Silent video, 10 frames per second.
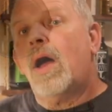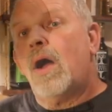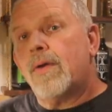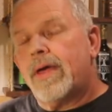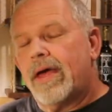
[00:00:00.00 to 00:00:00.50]

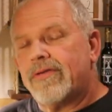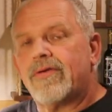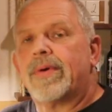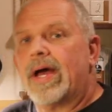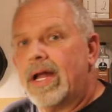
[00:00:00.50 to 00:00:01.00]
Okay,
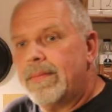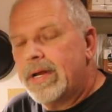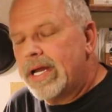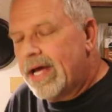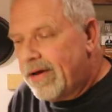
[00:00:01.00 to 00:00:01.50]
so we got them
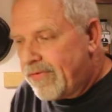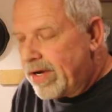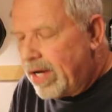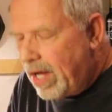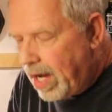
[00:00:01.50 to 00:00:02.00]
in the
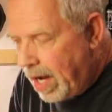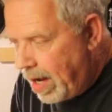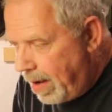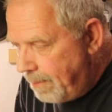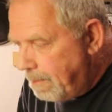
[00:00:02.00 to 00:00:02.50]
oven.
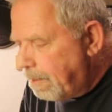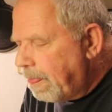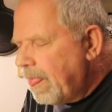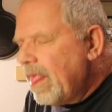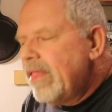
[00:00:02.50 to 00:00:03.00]

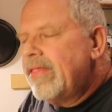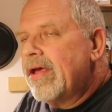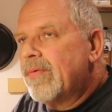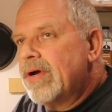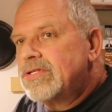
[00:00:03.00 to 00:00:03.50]

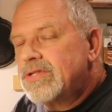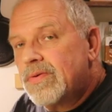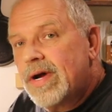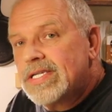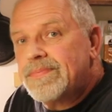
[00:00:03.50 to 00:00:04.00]
The
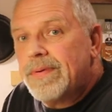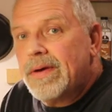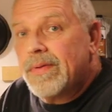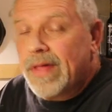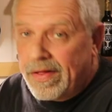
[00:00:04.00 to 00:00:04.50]
original
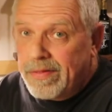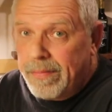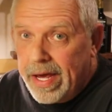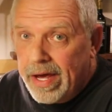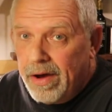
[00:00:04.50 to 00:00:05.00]
recipe without the
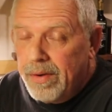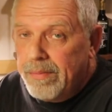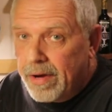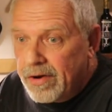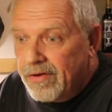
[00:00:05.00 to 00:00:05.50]
mayo
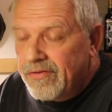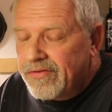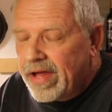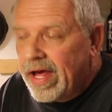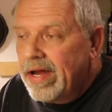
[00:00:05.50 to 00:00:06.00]
and butter
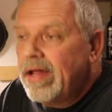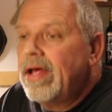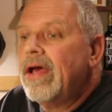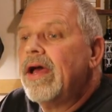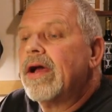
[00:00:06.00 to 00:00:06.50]
instead
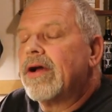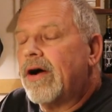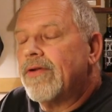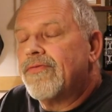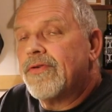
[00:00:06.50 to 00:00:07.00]

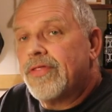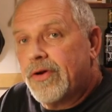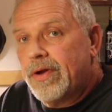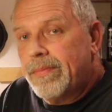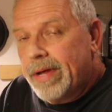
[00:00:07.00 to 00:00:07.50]
called for
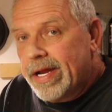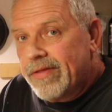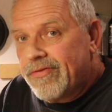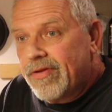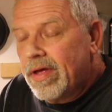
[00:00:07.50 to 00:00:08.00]
30
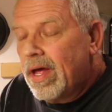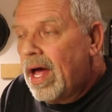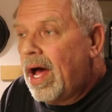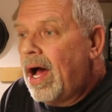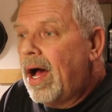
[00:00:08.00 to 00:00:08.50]
minutes.
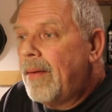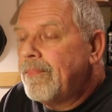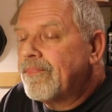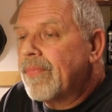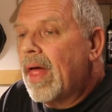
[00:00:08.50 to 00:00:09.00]
I'm
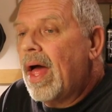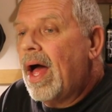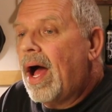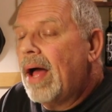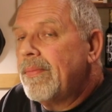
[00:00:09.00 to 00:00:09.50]

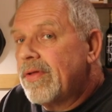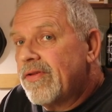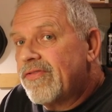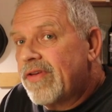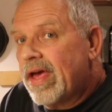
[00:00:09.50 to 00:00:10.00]

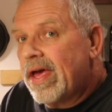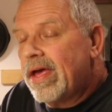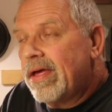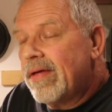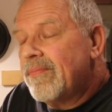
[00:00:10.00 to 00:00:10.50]
gonna
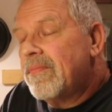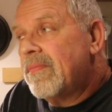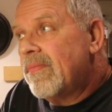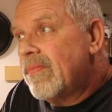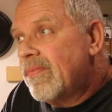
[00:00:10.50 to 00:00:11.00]
say
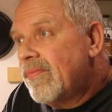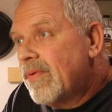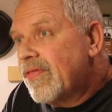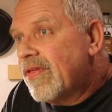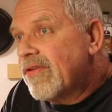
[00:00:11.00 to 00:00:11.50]

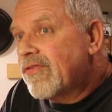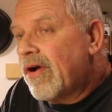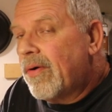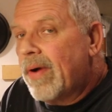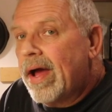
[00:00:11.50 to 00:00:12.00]
with this
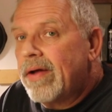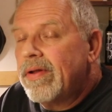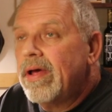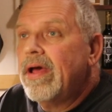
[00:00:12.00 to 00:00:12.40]
go around